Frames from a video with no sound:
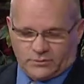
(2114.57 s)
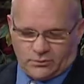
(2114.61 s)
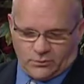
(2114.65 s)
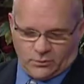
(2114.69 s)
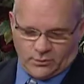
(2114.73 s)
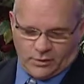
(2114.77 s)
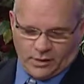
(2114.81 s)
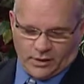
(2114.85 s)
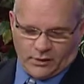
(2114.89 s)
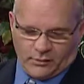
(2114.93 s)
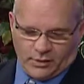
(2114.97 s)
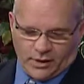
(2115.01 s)

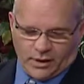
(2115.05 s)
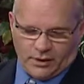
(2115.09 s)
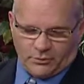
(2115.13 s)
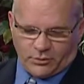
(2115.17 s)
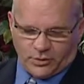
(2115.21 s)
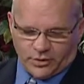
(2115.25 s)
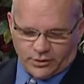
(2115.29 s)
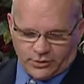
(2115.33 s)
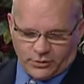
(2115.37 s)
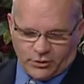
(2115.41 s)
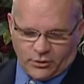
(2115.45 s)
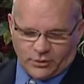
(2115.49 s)

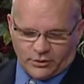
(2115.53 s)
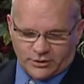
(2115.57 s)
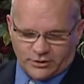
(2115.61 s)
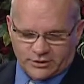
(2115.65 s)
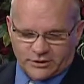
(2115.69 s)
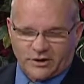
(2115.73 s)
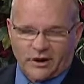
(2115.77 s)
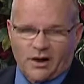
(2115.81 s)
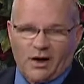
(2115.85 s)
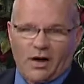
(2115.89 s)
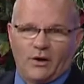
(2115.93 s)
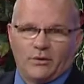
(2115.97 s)
when Nora
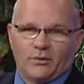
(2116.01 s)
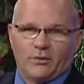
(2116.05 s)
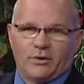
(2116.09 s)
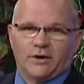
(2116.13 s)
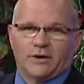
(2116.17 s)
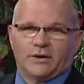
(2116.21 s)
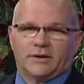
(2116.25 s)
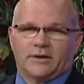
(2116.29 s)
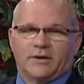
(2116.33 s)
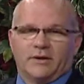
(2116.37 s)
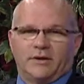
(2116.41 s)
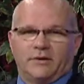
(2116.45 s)

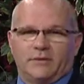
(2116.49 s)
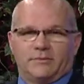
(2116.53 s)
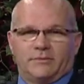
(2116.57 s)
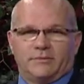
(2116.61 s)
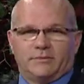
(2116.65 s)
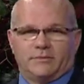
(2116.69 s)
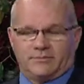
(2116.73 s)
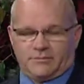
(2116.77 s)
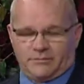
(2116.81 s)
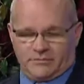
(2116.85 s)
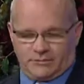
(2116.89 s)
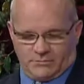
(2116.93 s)
Slawick and
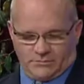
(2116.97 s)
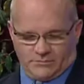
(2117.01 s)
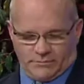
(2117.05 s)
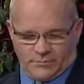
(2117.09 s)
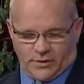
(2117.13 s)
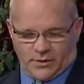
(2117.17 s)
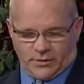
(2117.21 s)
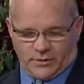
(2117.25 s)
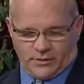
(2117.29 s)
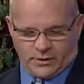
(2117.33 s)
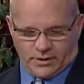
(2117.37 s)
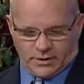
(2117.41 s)

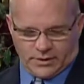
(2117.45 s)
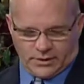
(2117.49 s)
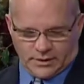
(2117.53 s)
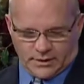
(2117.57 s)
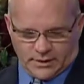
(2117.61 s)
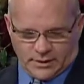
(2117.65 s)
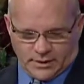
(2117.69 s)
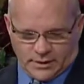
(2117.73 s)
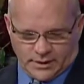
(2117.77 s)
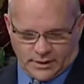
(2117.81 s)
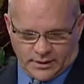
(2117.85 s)
Mary